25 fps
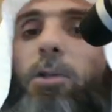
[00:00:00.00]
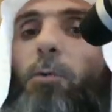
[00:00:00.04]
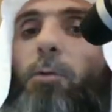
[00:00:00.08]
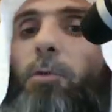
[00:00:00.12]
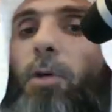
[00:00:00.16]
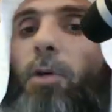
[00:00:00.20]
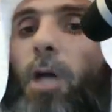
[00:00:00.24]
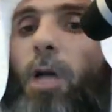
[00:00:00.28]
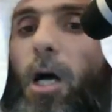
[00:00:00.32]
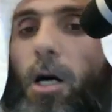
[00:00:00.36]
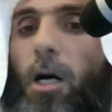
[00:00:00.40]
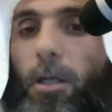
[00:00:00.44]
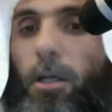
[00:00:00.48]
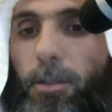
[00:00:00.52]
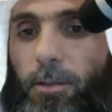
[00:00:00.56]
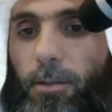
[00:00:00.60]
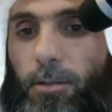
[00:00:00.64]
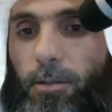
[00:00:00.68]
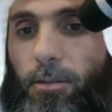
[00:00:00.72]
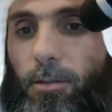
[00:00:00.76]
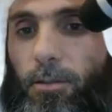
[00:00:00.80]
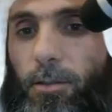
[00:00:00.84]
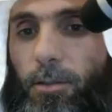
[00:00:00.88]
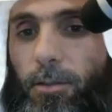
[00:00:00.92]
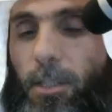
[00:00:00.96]
of your honor,
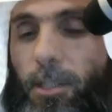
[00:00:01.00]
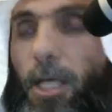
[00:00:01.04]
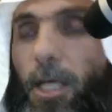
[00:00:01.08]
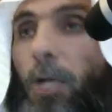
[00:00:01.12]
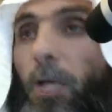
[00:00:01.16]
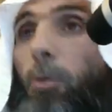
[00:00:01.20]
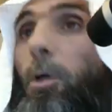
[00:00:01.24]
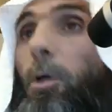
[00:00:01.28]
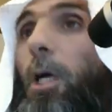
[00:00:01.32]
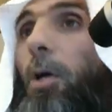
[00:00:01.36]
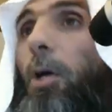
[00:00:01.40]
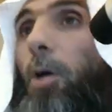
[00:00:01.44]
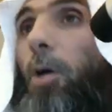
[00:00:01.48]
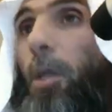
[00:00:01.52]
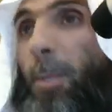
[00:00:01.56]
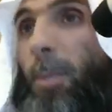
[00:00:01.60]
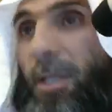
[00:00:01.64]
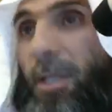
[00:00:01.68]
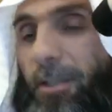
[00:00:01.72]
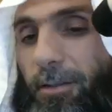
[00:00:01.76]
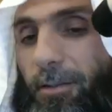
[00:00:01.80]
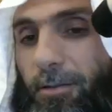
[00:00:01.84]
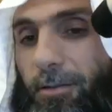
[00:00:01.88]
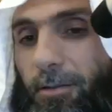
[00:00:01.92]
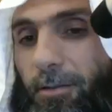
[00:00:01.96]
Daru
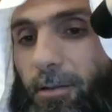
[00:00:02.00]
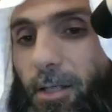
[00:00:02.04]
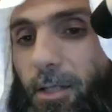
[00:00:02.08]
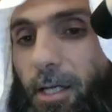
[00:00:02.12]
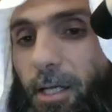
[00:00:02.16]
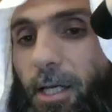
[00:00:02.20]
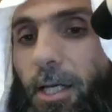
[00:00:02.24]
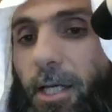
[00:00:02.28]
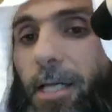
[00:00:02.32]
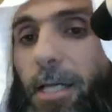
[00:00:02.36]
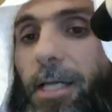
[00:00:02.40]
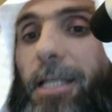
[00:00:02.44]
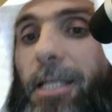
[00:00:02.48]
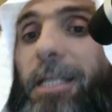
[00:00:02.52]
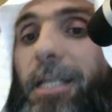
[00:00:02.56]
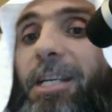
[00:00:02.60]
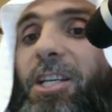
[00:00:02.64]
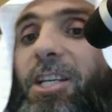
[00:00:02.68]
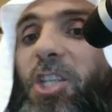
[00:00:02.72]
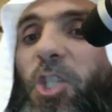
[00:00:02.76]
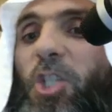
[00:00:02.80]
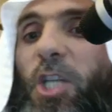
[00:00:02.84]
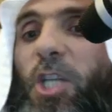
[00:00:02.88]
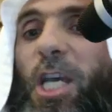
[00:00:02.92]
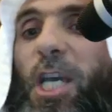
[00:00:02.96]
Karamatik, in
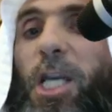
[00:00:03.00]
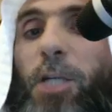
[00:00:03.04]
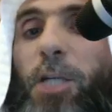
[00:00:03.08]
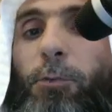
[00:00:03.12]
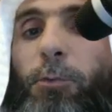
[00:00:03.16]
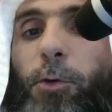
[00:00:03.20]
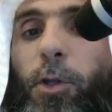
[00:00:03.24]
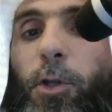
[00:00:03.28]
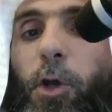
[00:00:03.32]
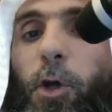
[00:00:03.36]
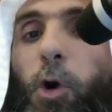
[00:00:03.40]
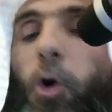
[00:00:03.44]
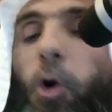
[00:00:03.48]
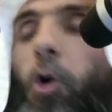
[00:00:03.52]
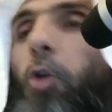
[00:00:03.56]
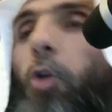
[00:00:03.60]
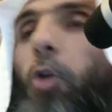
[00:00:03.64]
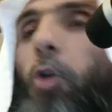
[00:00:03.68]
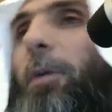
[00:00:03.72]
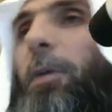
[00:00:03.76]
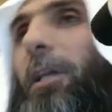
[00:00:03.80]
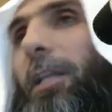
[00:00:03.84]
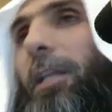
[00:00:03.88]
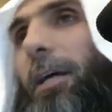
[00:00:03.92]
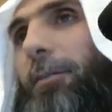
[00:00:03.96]
exchange for the
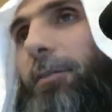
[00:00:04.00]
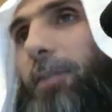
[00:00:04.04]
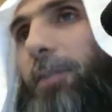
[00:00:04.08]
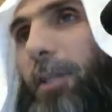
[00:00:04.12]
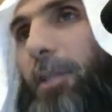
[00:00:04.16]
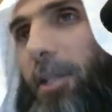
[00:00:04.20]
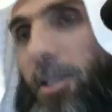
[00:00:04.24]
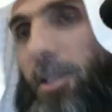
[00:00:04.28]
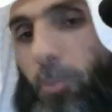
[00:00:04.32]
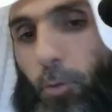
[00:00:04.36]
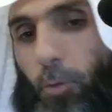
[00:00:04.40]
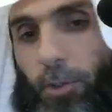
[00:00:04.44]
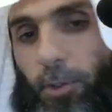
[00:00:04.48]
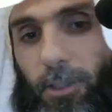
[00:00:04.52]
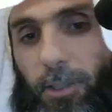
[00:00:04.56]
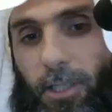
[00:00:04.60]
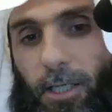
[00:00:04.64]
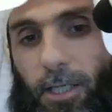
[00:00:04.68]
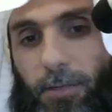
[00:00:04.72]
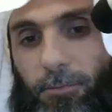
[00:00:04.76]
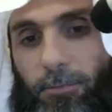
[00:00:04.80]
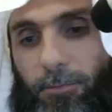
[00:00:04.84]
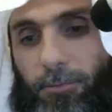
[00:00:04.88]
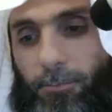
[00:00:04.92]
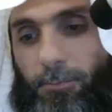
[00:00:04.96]
home he left in this worldly
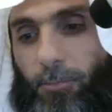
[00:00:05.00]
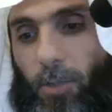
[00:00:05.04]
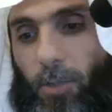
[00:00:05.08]
life.